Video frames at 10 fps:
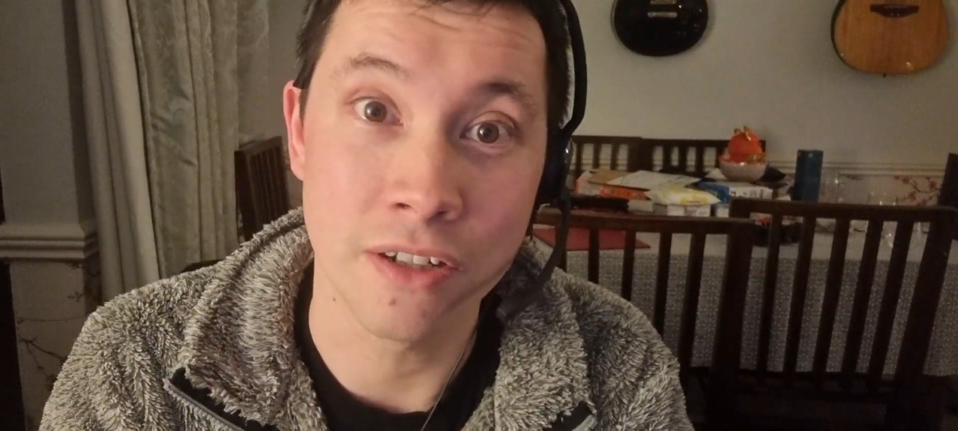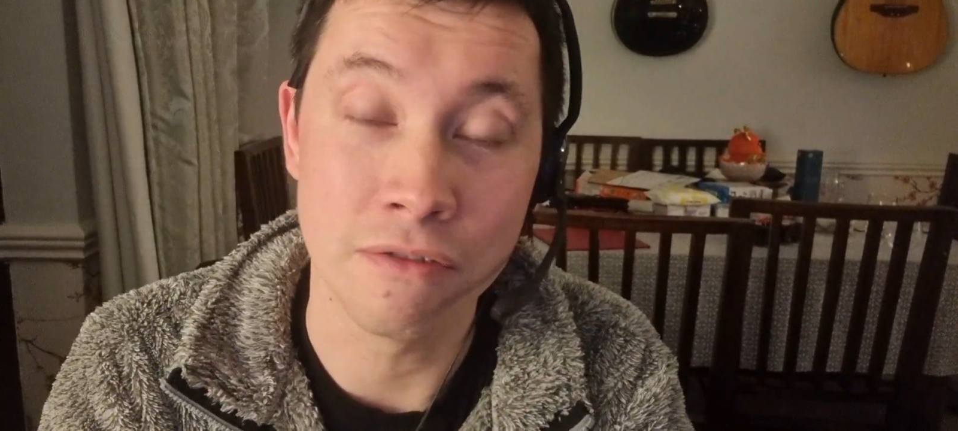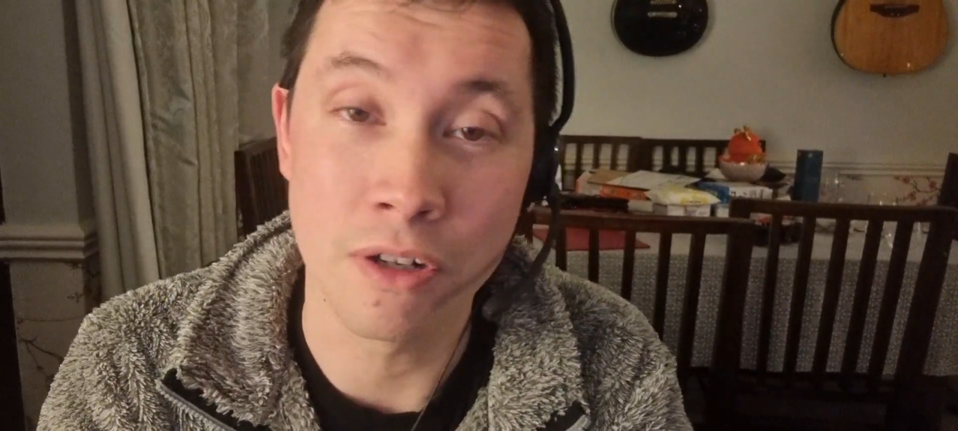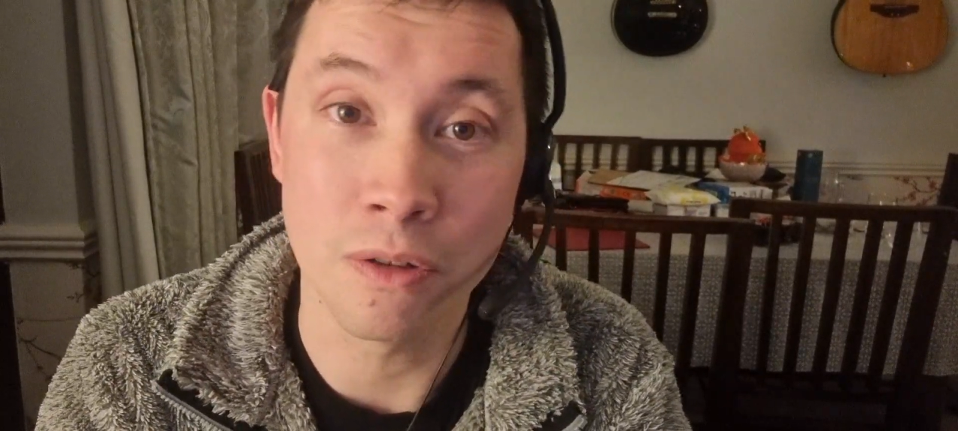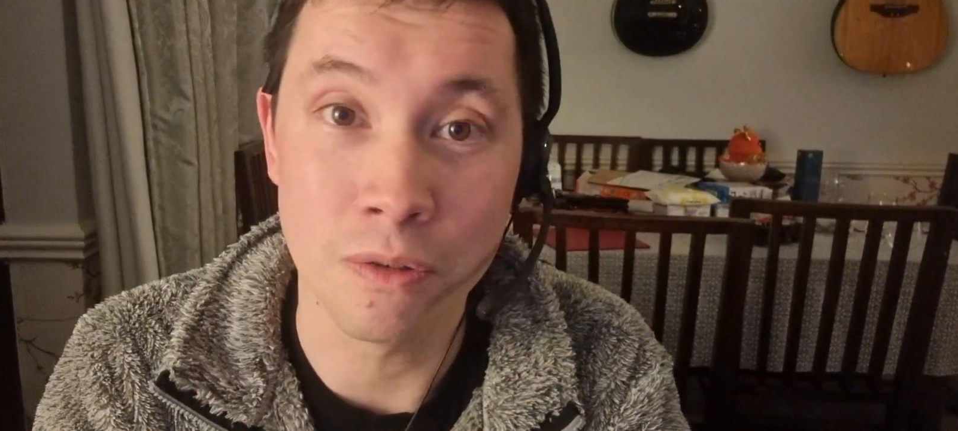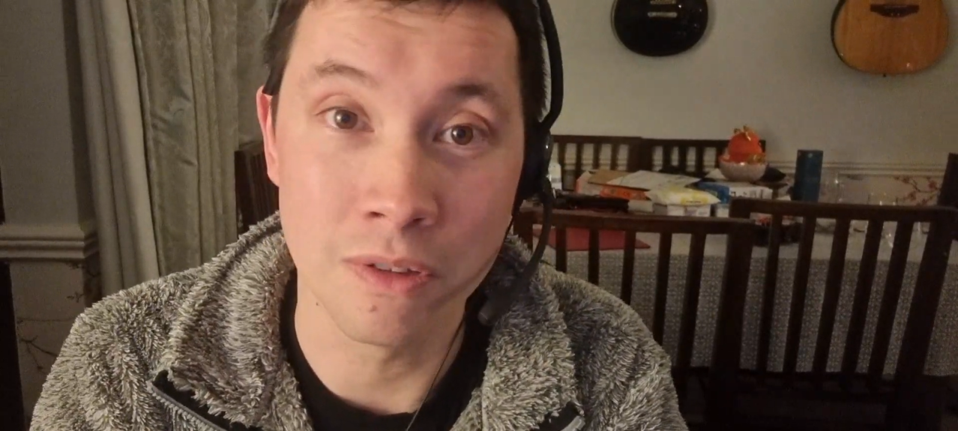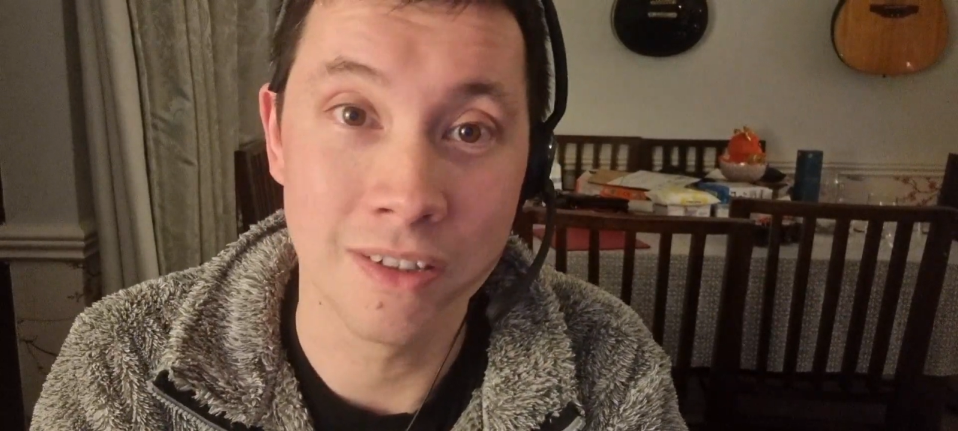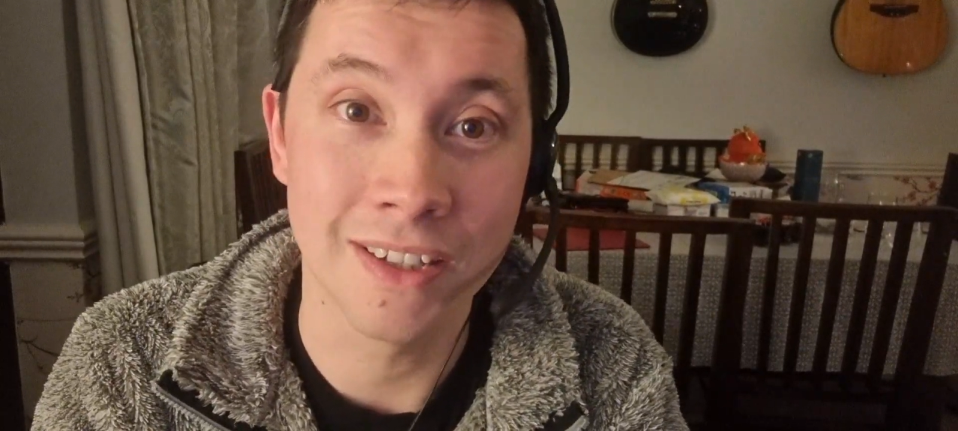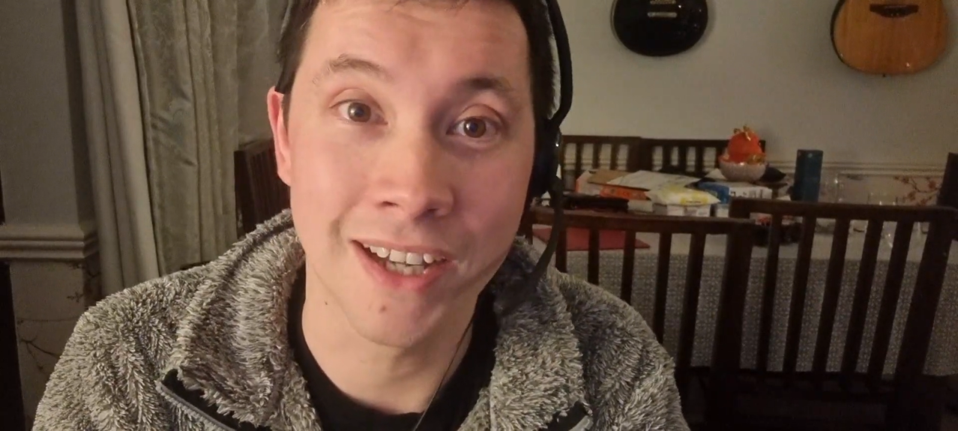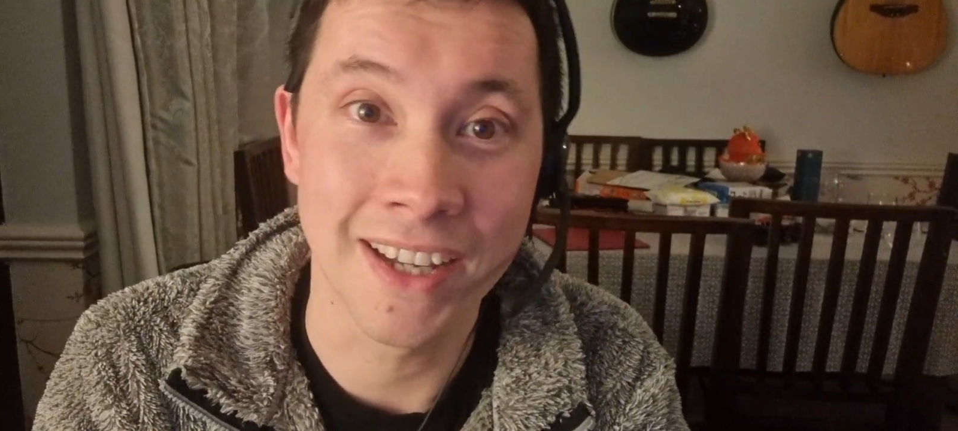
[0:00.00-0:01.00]
roll
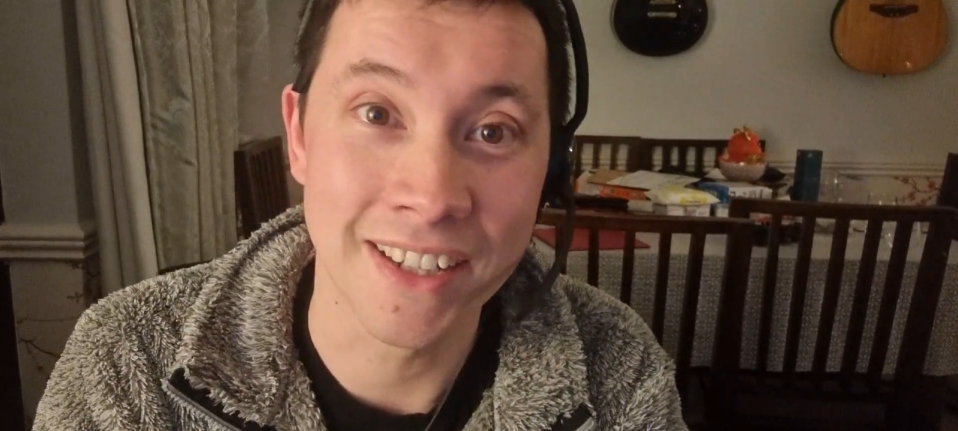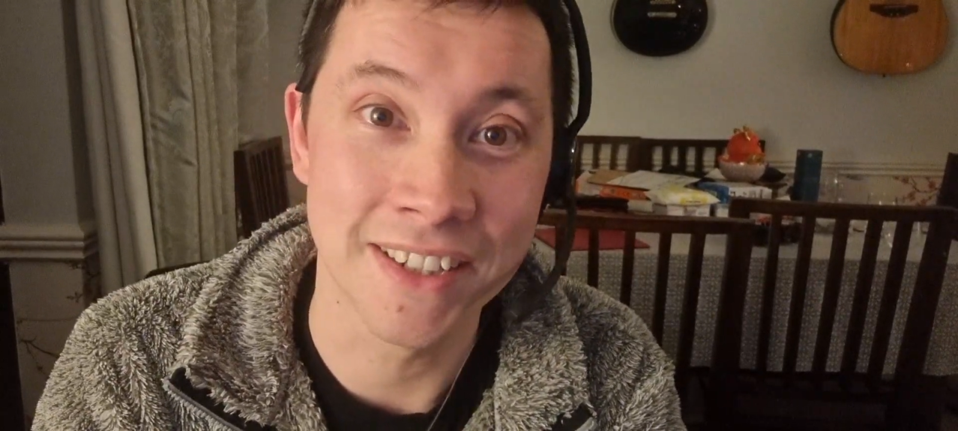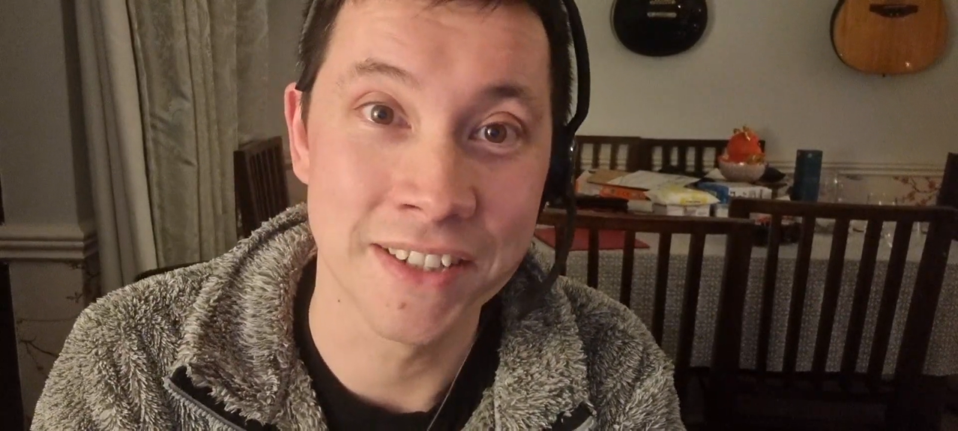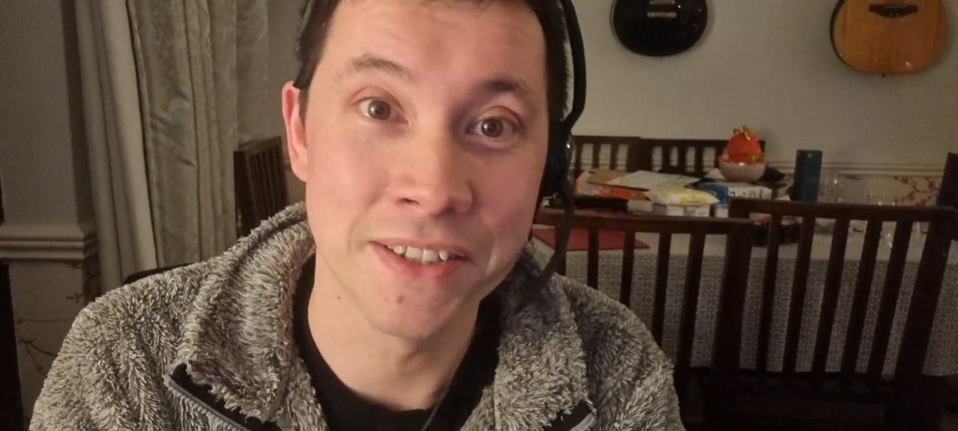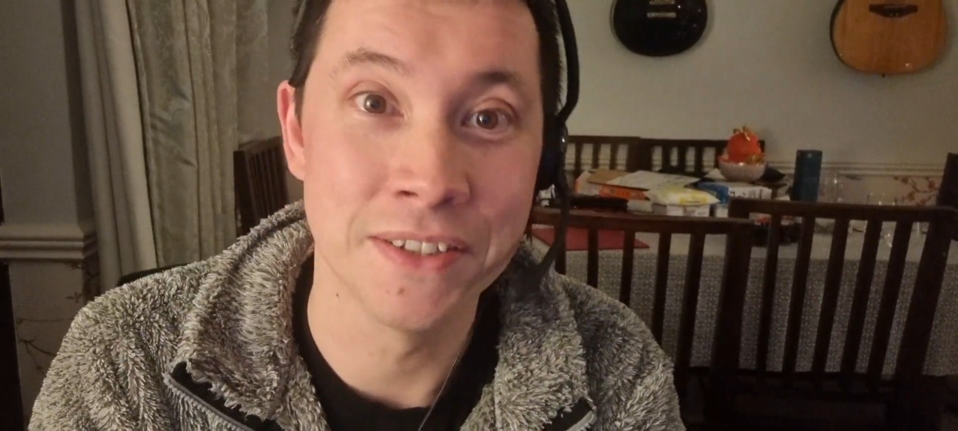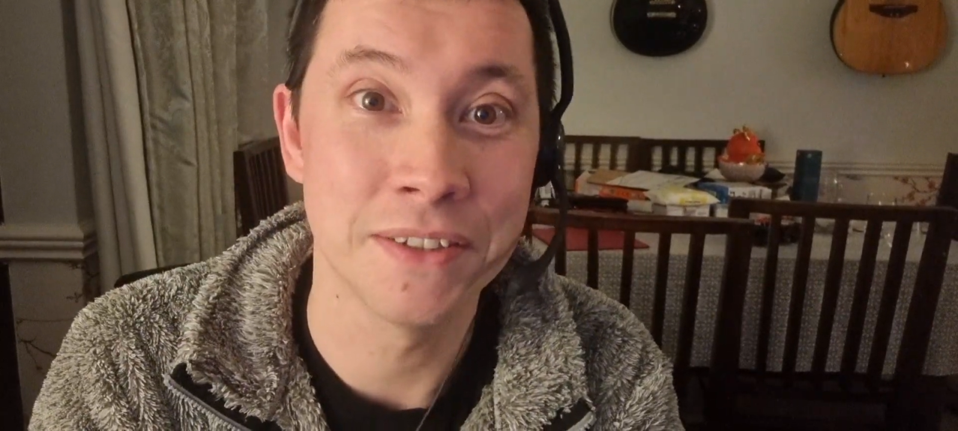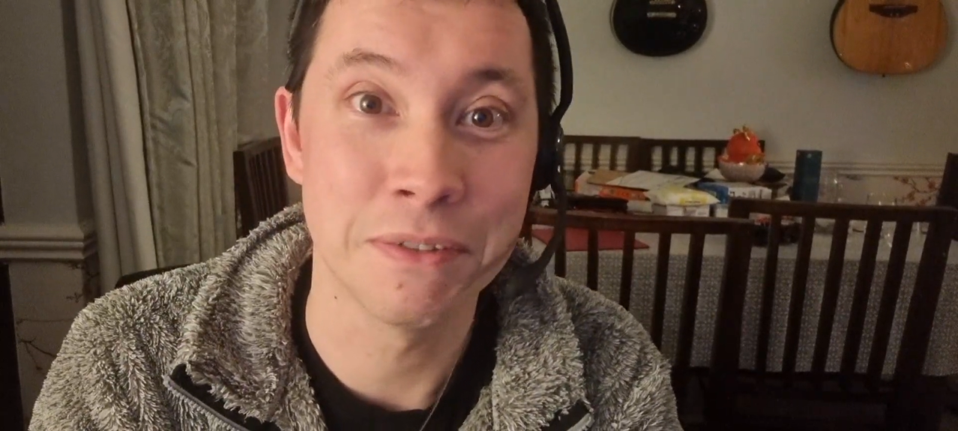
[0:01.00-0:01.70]
and